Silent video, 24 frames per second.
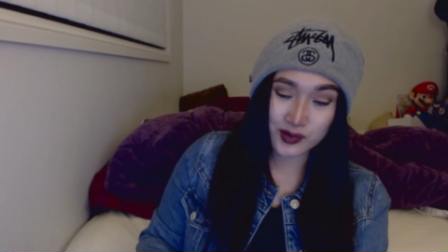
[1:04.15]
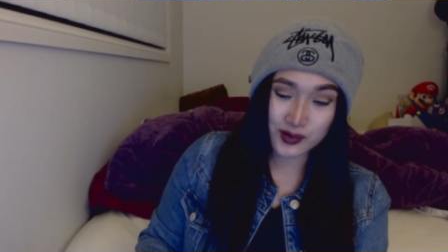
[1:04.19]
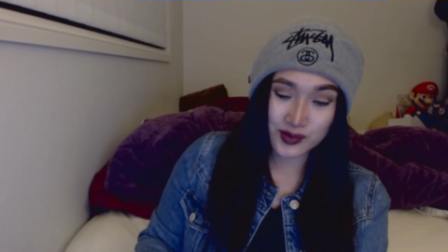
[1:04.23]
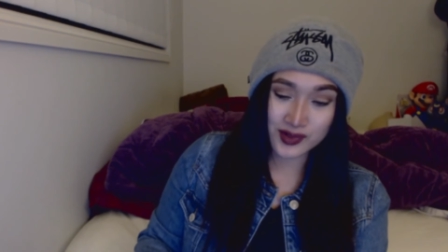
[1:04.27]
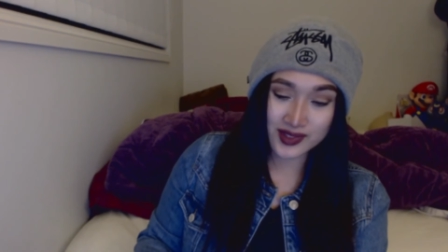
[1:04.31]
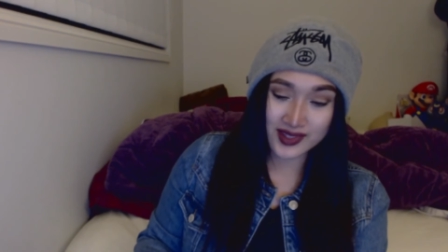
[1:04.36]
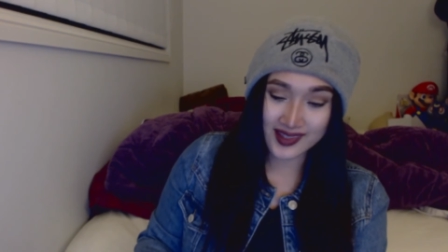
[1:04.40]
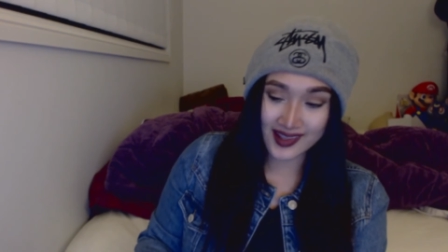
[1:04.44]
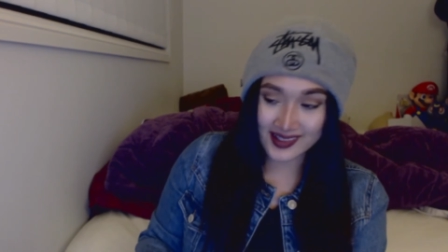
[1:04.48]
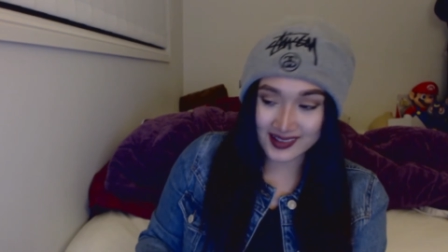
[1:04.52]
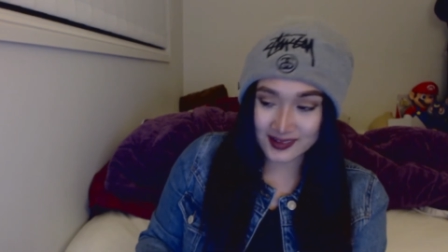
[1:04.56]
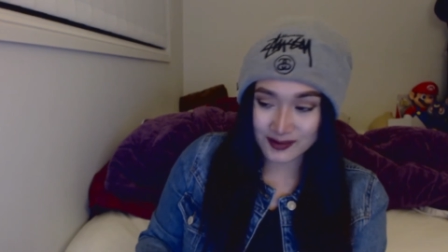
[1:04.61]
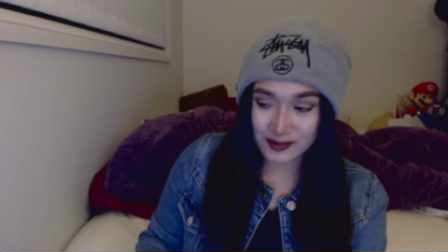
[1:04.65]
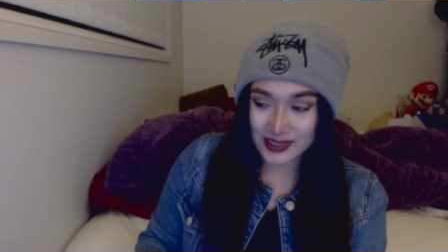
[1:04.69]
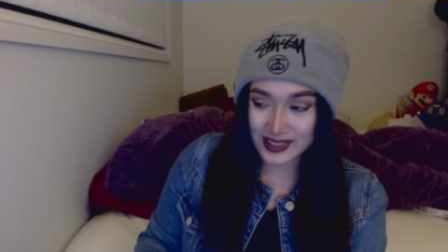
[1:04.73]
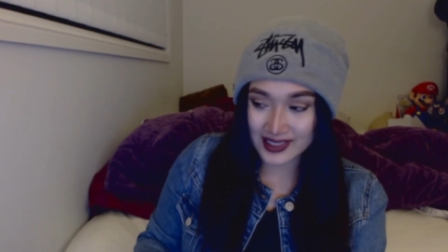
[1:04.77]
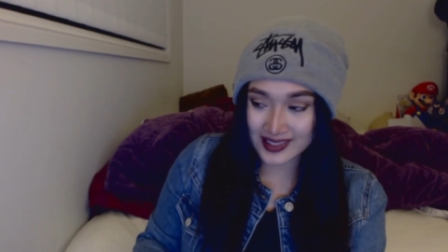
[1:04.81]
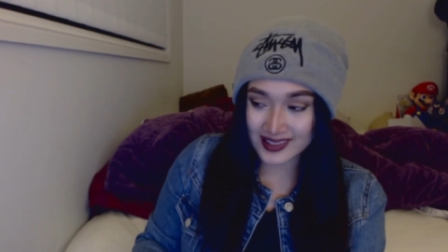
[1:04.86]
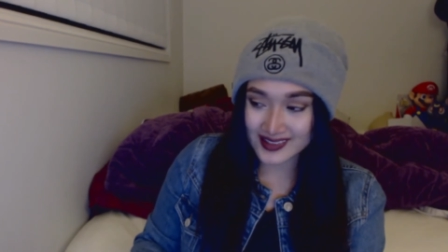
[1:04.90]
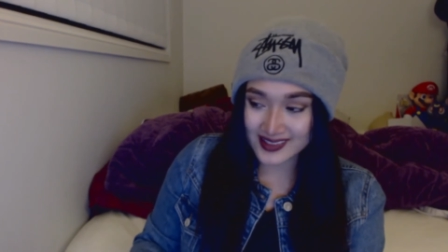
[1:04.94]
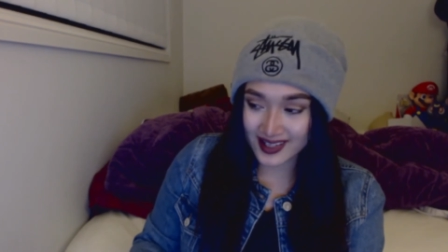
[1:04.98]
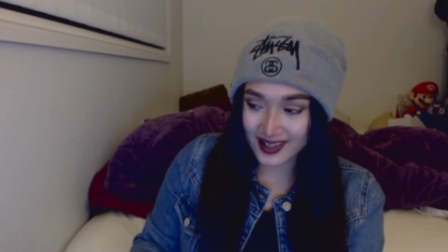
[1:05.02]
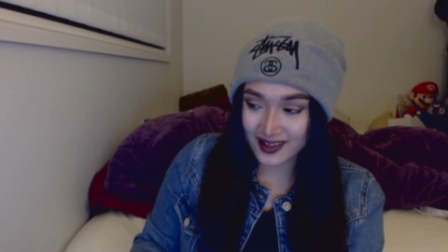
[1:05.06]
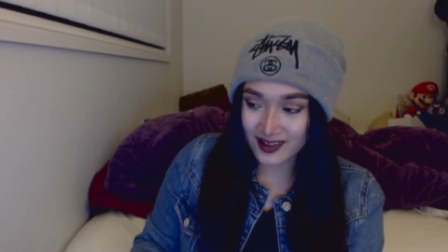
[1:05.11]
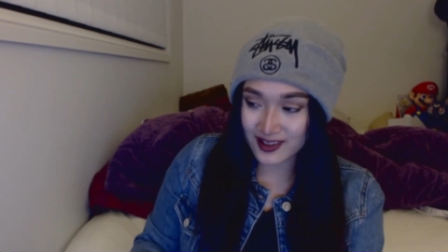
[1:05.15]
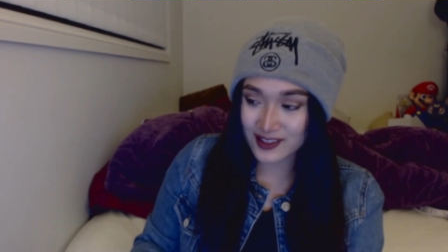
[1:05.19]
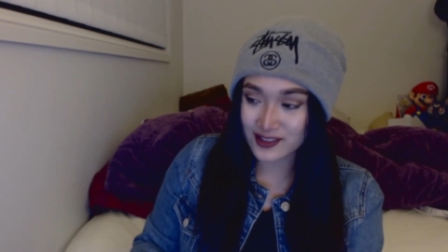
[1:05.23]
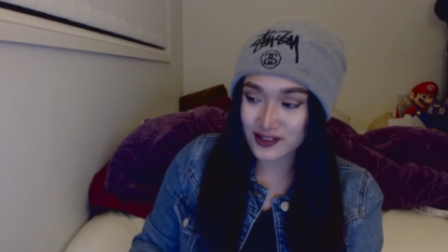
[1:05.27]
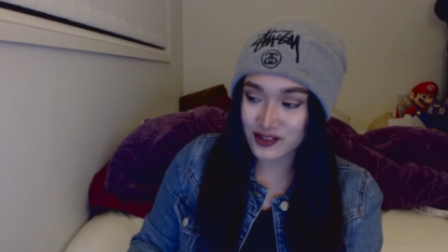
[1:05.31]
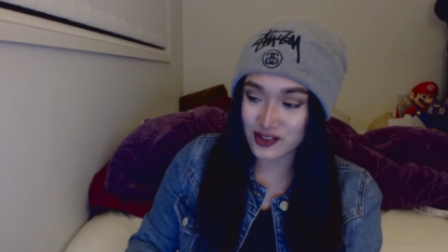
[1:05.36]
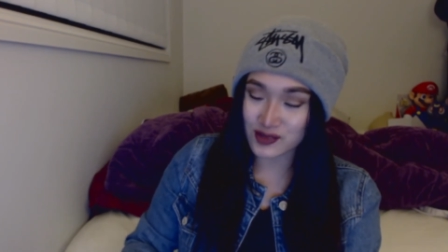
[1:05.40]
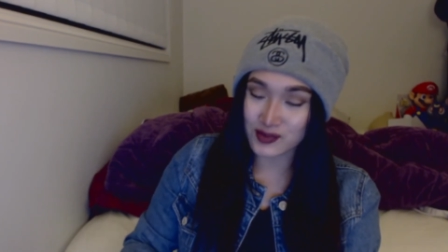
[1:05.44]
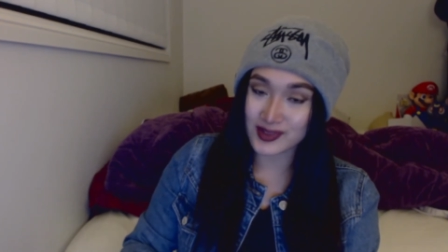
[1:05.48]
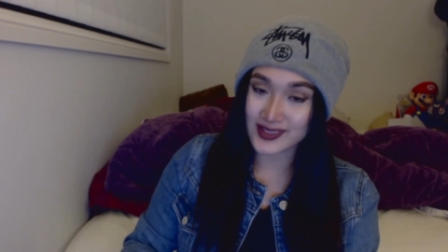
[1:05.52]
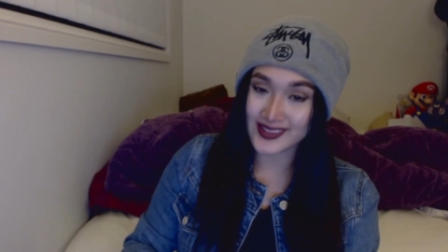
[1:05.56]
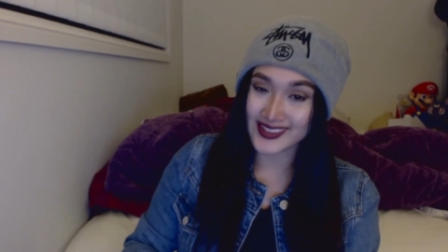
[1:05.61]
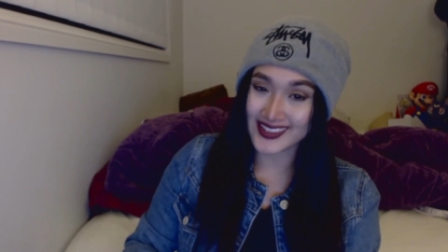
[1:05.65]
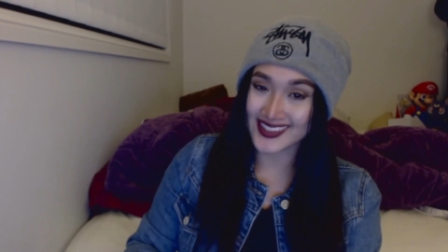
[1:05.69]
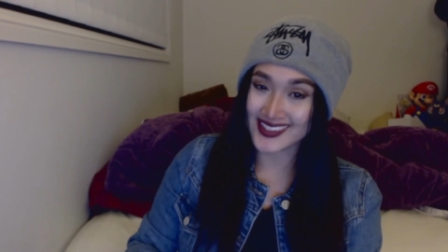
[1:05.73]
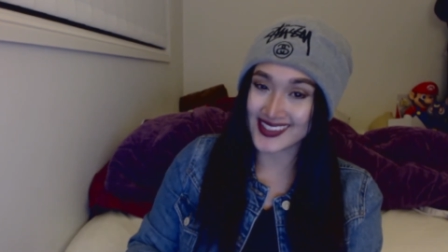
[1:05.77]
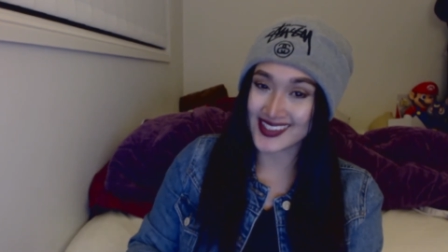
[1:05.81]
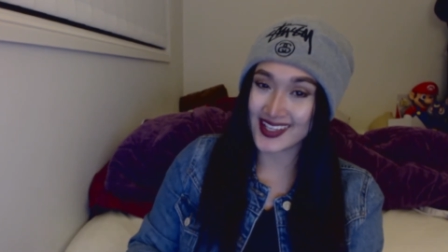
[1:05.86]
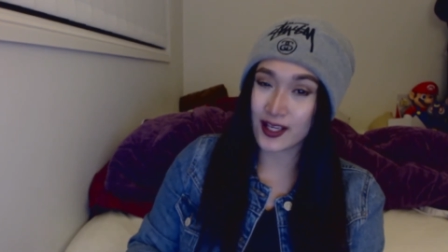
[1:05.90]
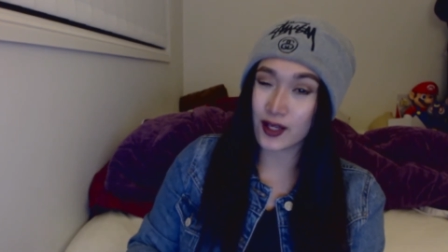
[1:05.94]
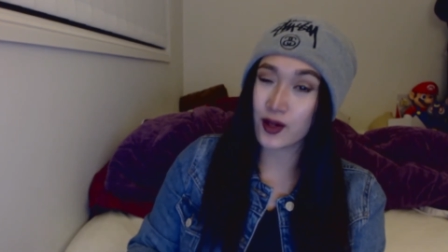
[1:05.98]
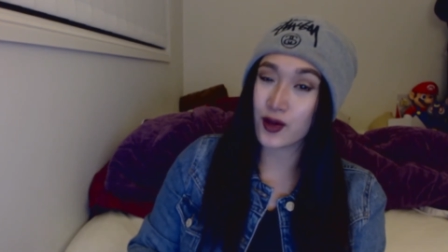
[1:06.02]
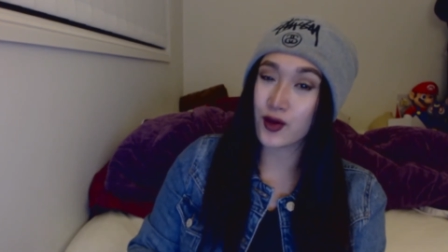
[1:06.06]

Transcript: when that when Hideo Kojima says that,